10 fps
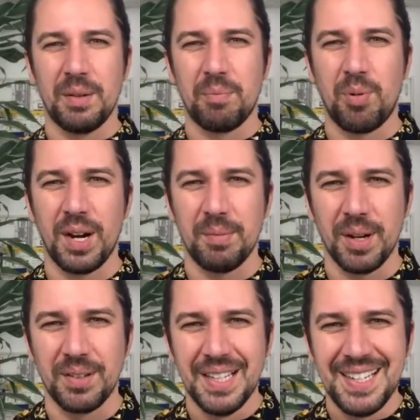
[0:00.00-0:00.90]
and
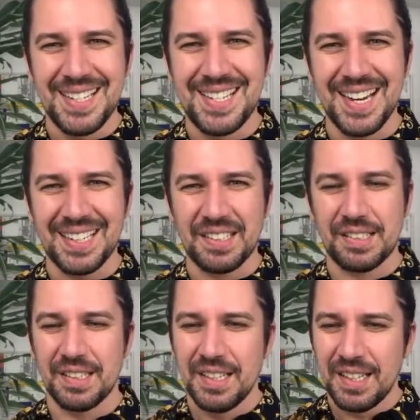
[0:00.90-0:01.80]
Buemo
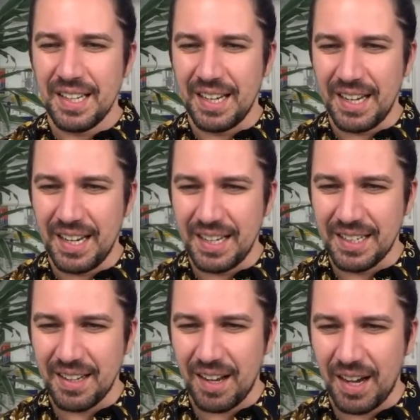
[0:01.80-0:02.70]
dinks it in.